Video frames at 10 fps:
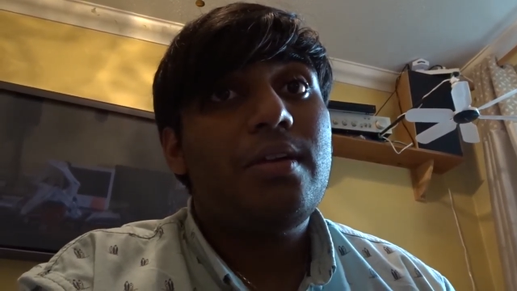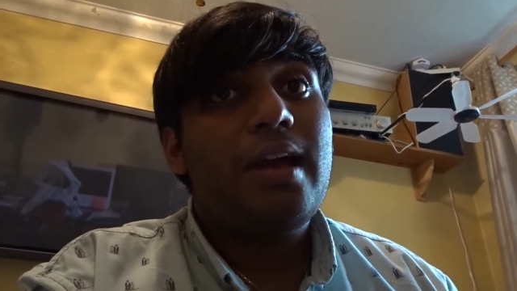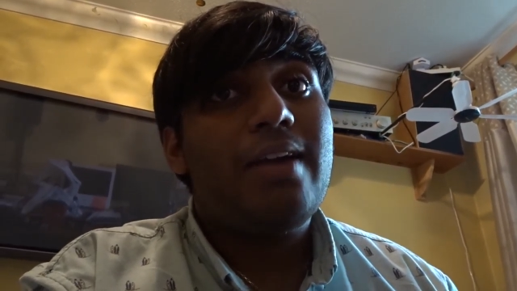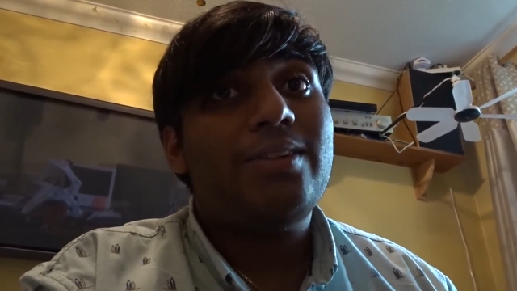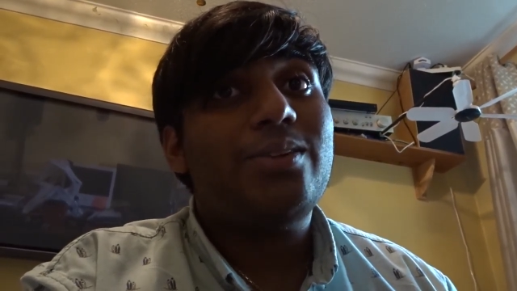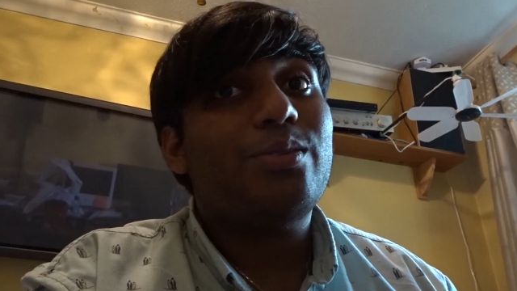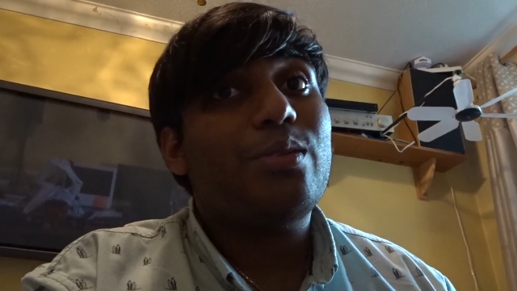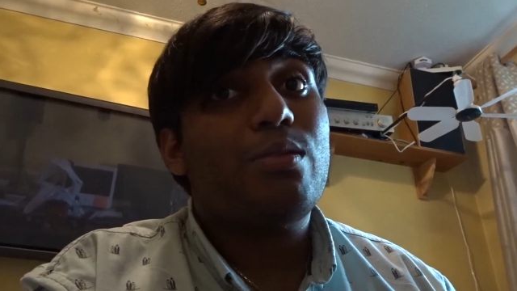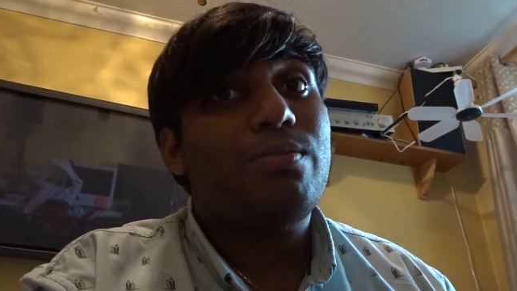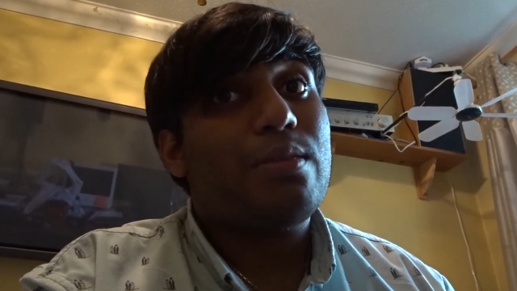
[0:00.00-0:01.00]
having all
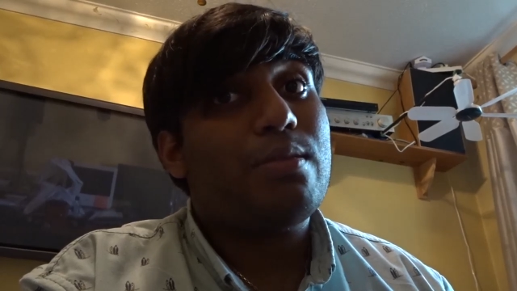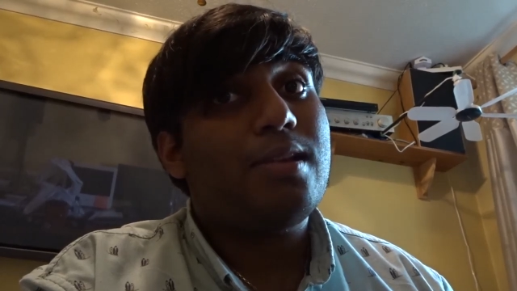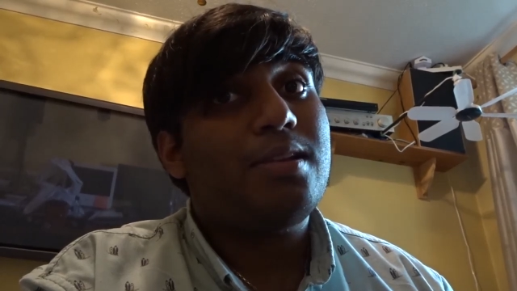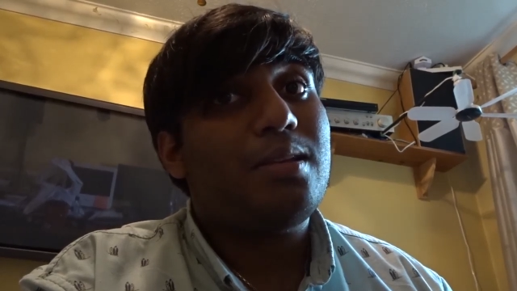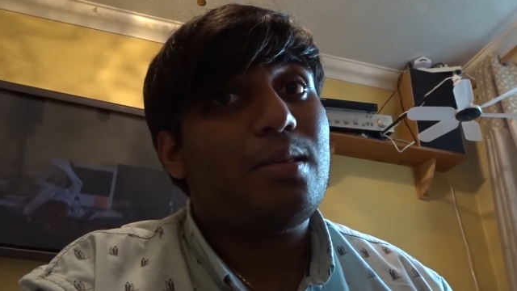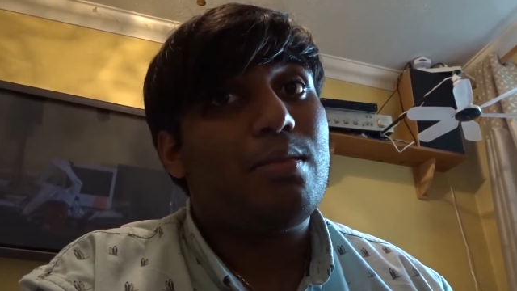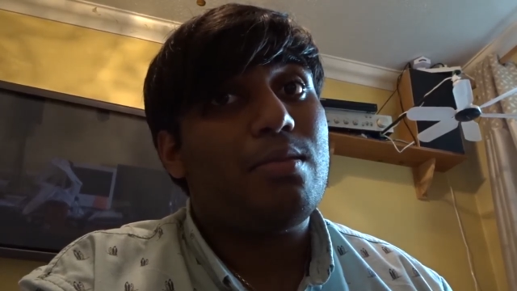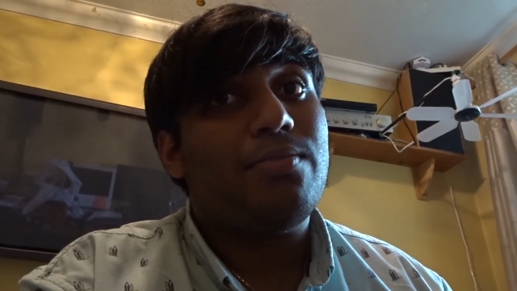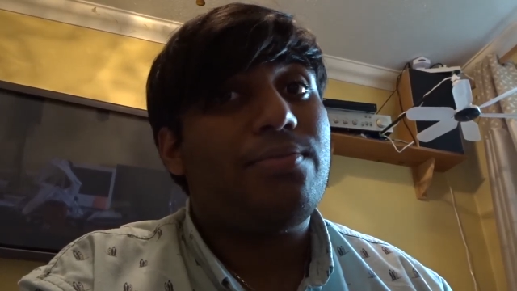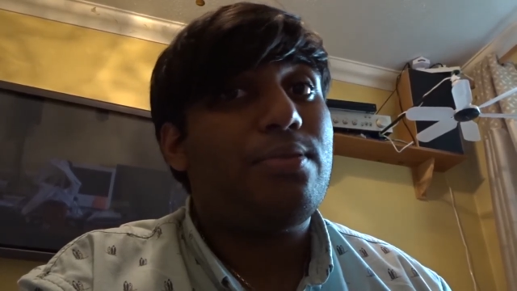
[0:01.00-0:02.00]
those facilities
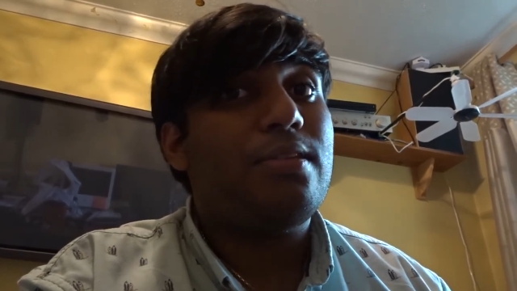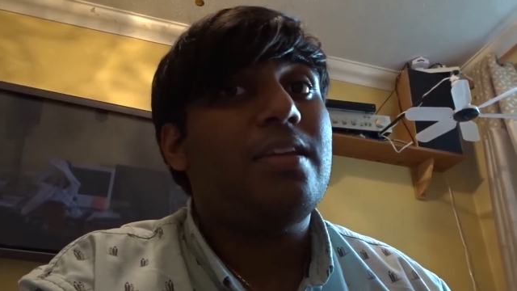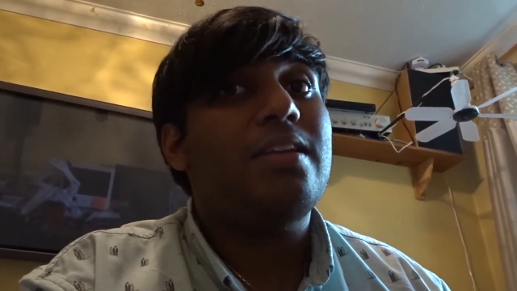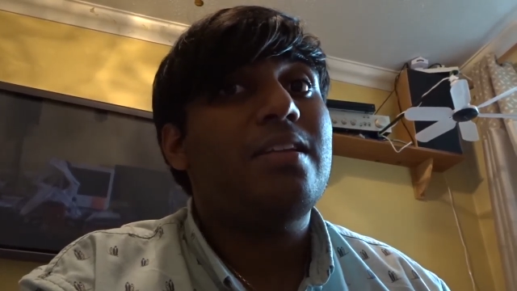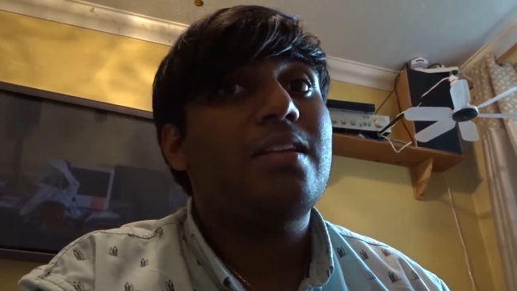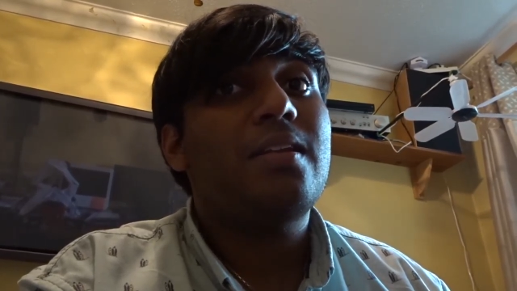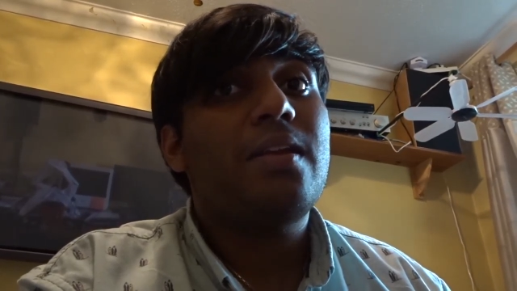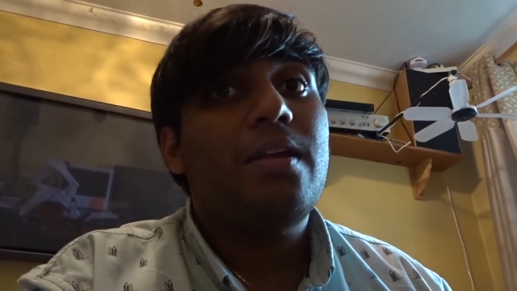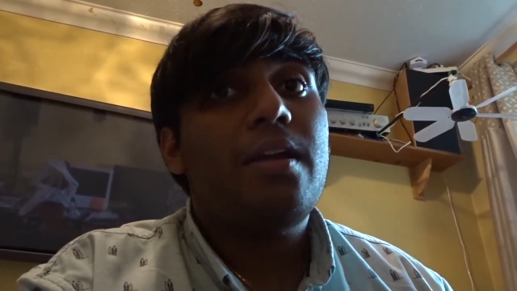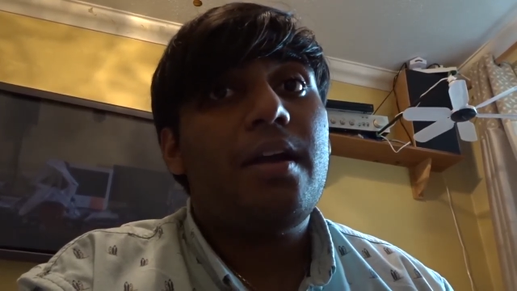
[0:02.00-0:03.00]
you've seen,
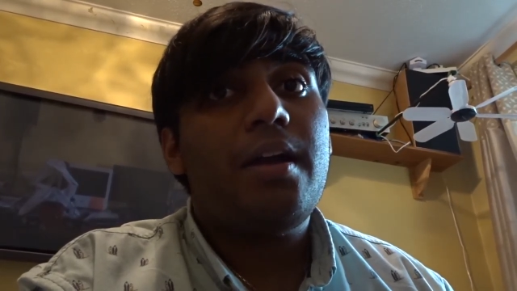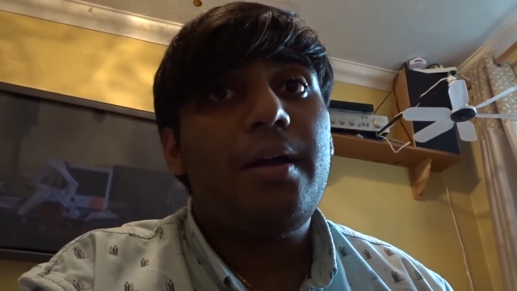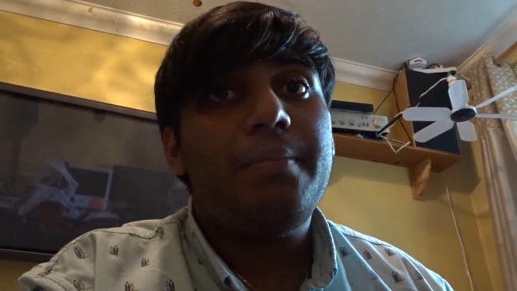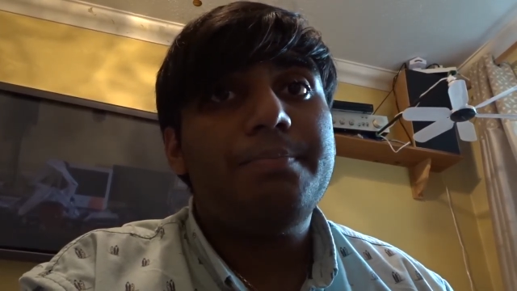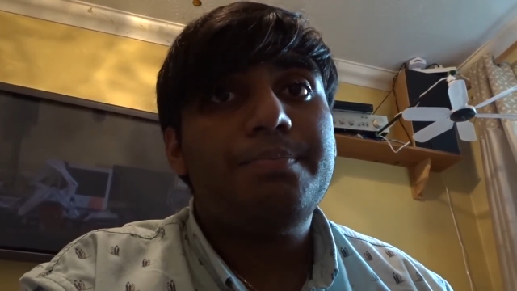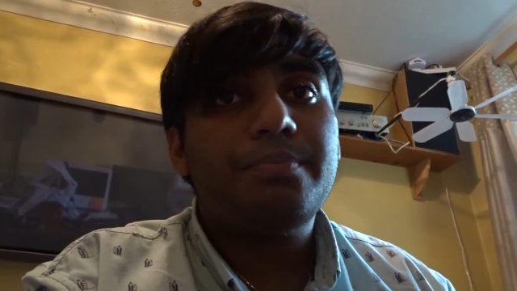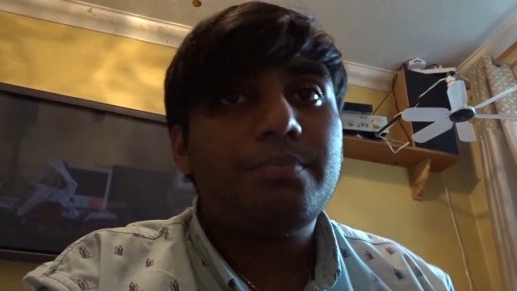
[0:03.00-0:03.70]
um,